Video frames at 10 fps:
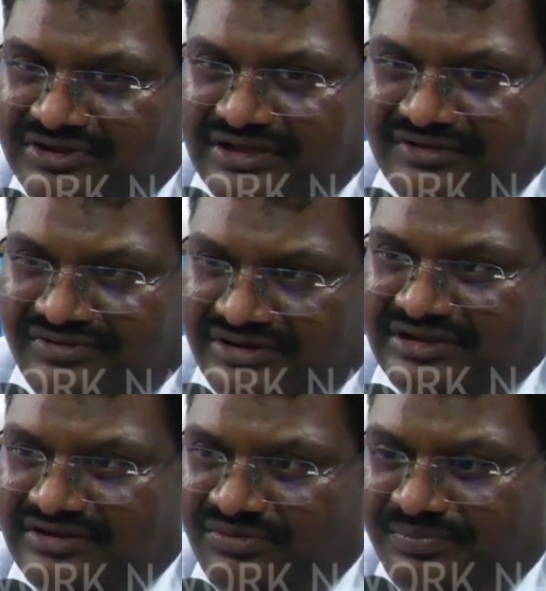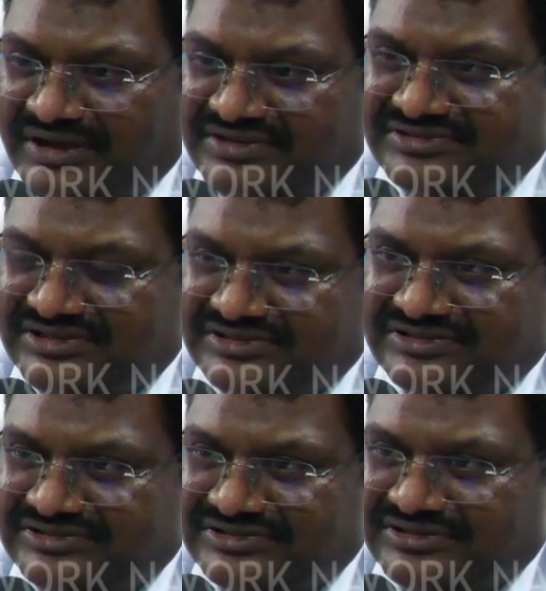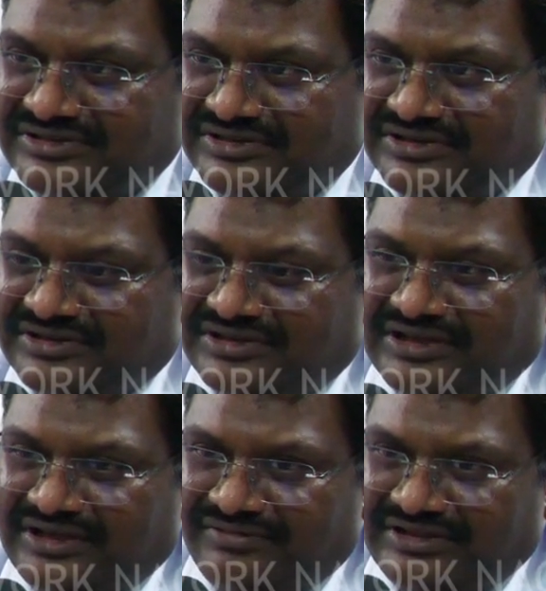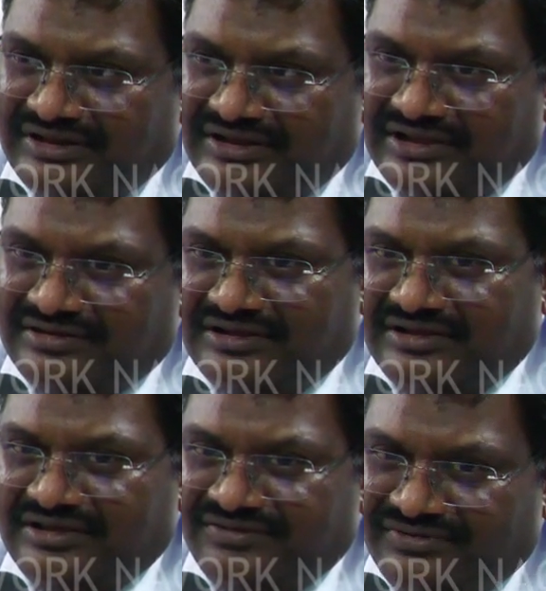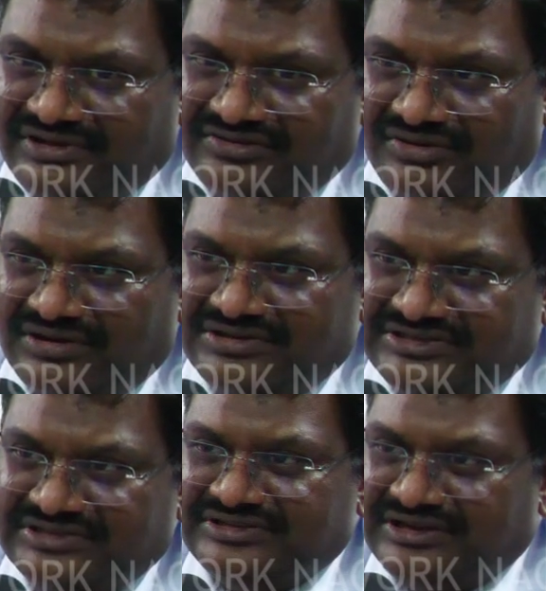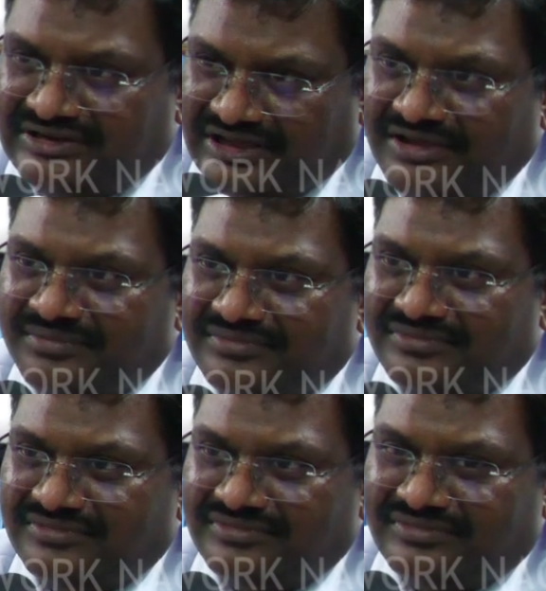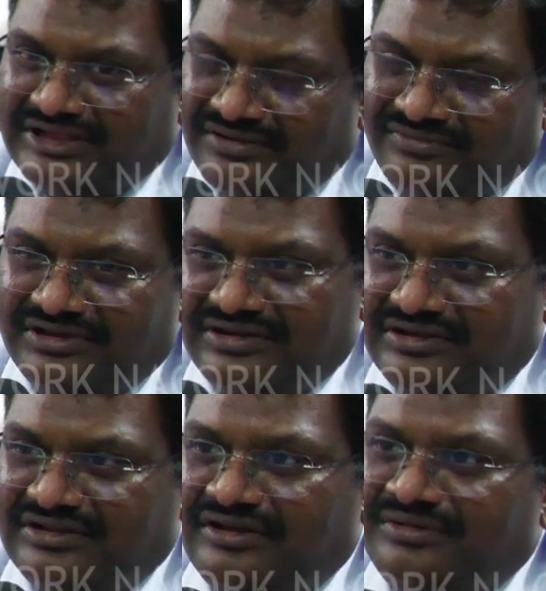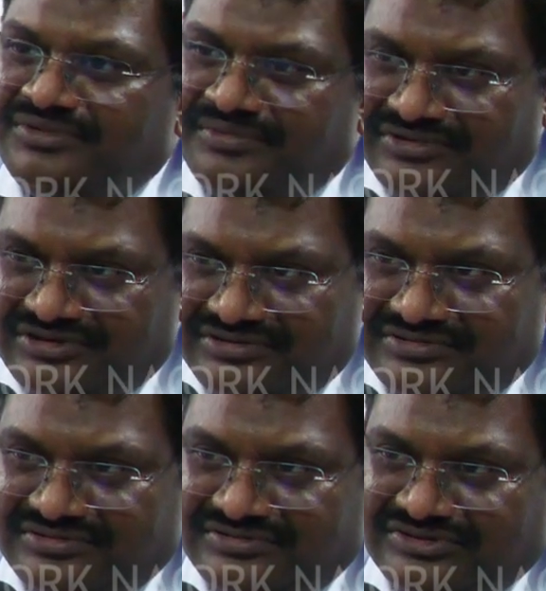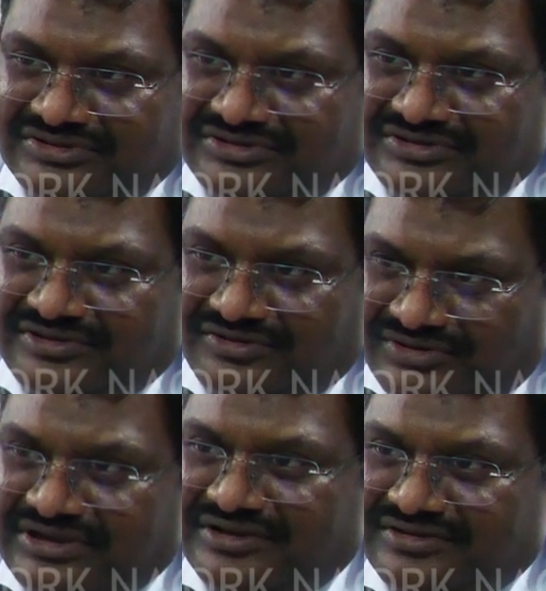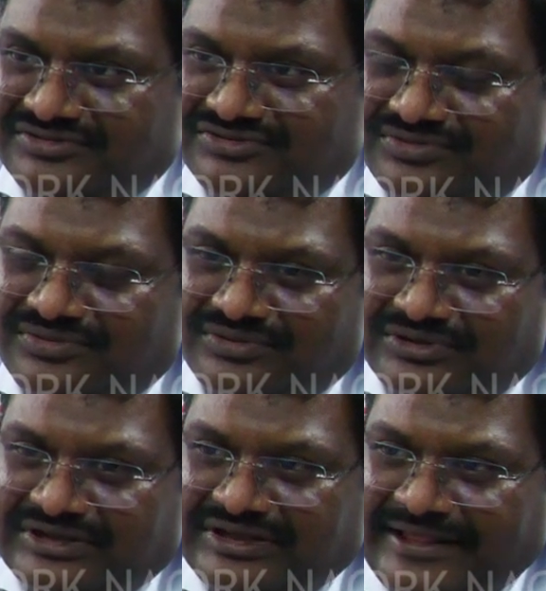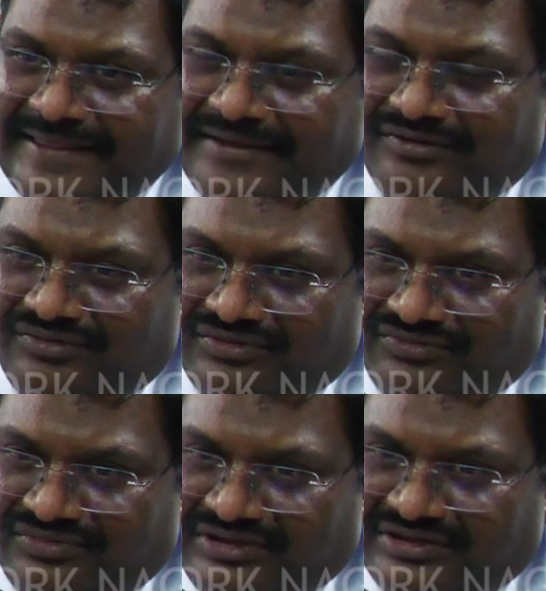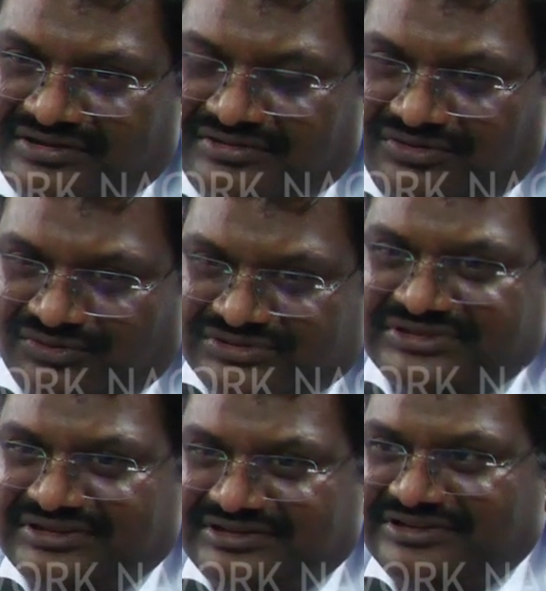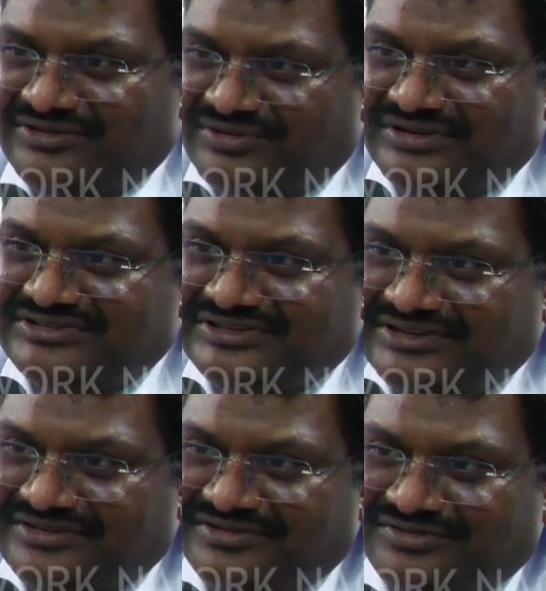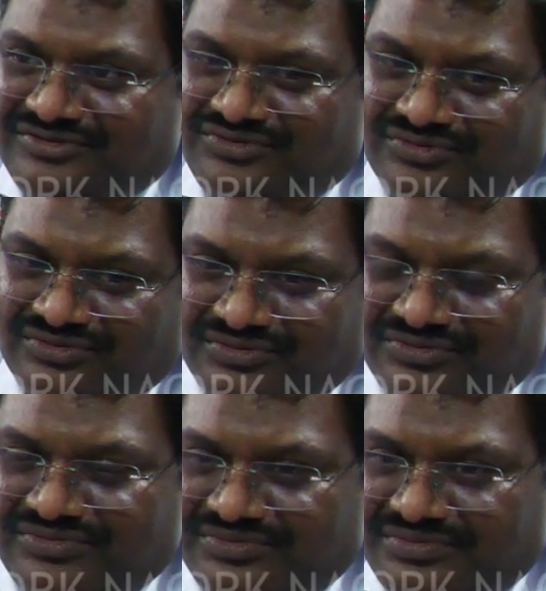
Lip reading: every day now price changes. Even the rate, if it is not changed in time, then we get an alarm about it. Okay. So we are using the technology to